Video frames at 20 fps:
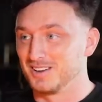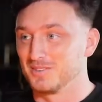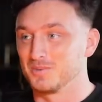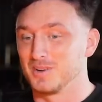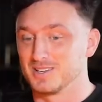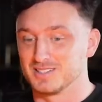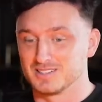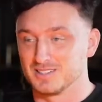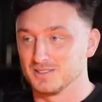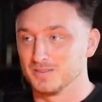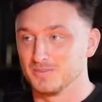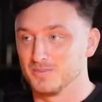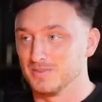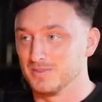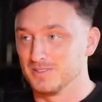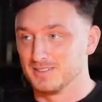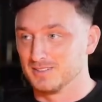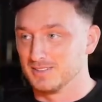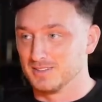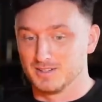like went to the
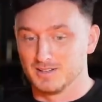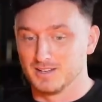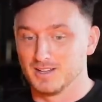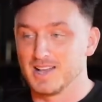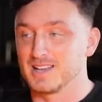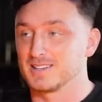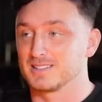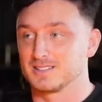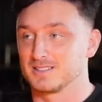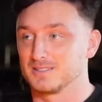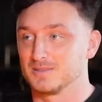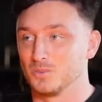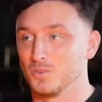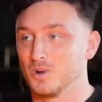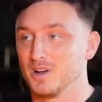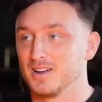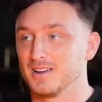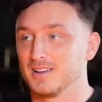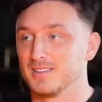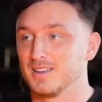the last
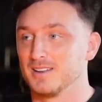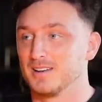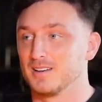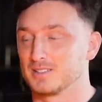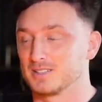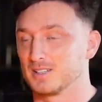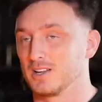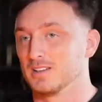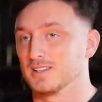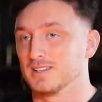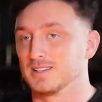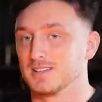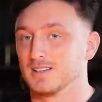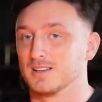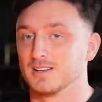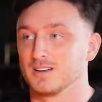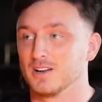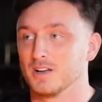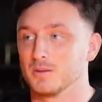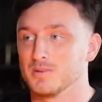wire, and then I signed the
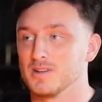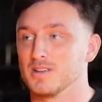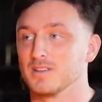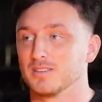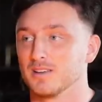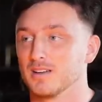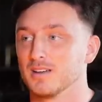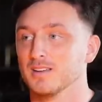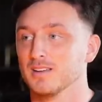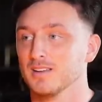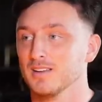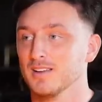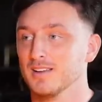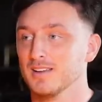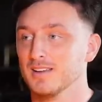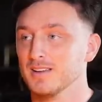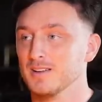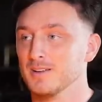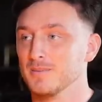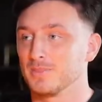deal in Ibiza.
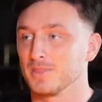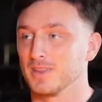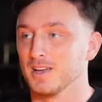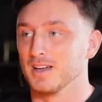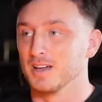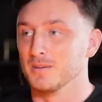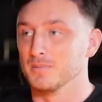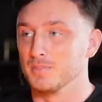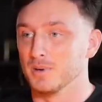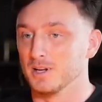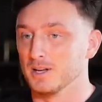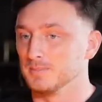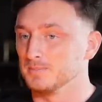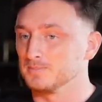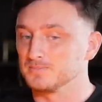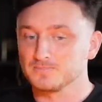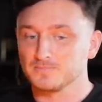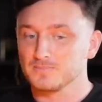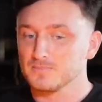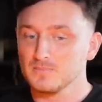Um, but
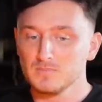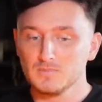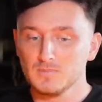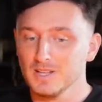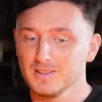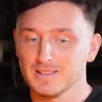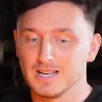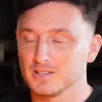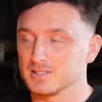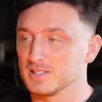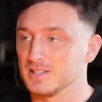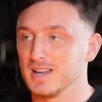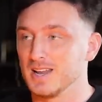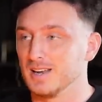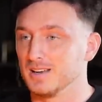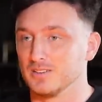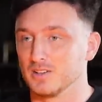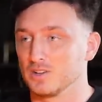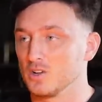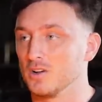that was a
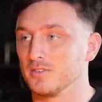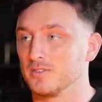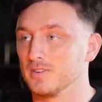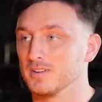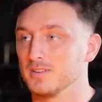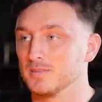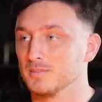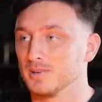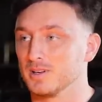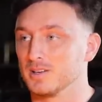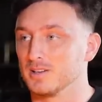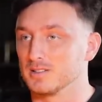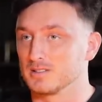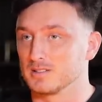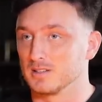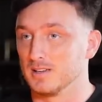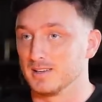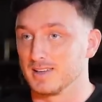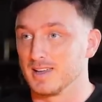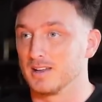nail in the coffin
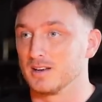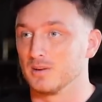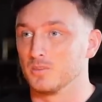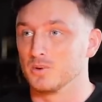because again, I